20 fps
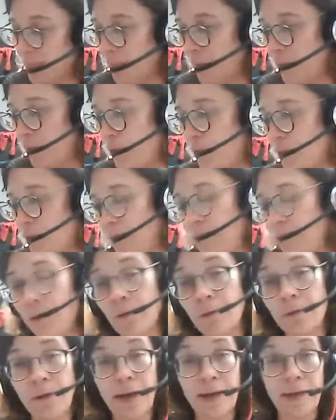using
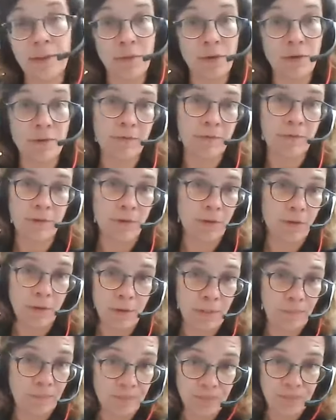your animal for
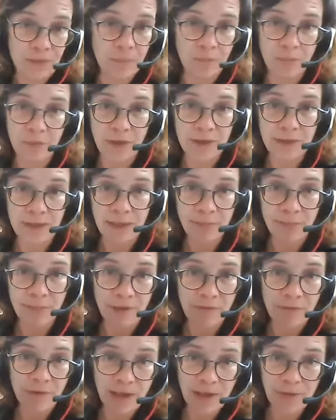breeding, but I
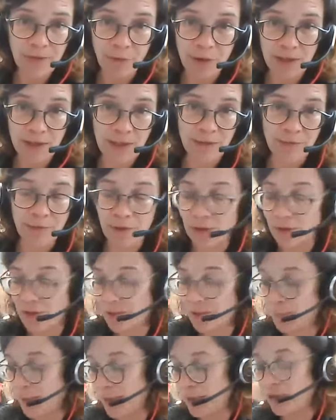think I've already given a
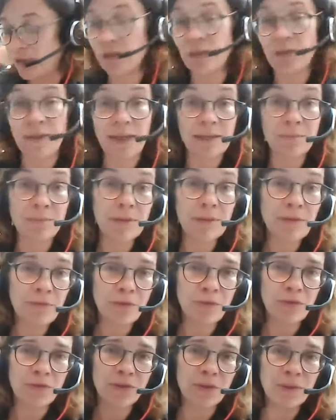speech on that. But if
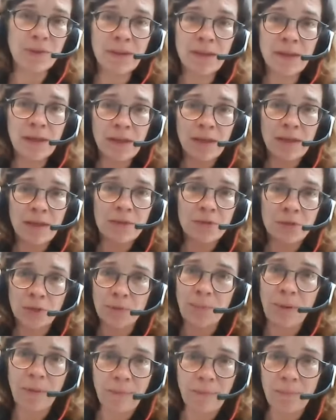you do
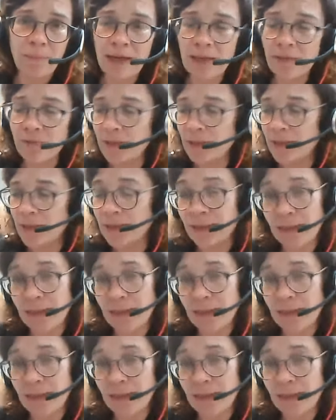bear in mind that it's